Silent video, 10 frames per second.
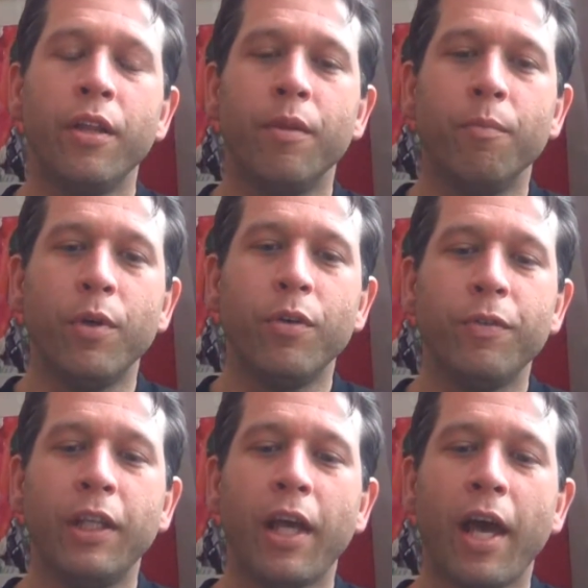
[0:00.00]
the
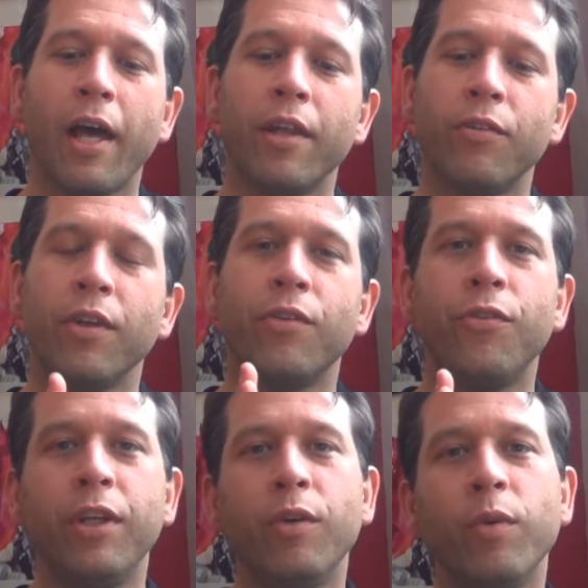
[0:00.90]
movie has a
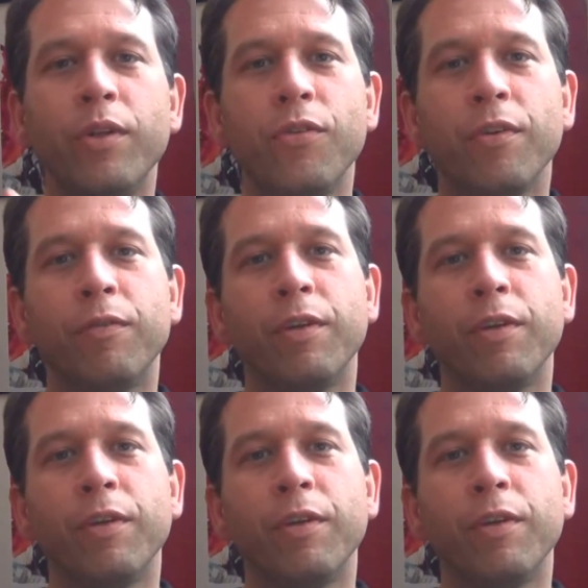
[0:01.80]
sequence of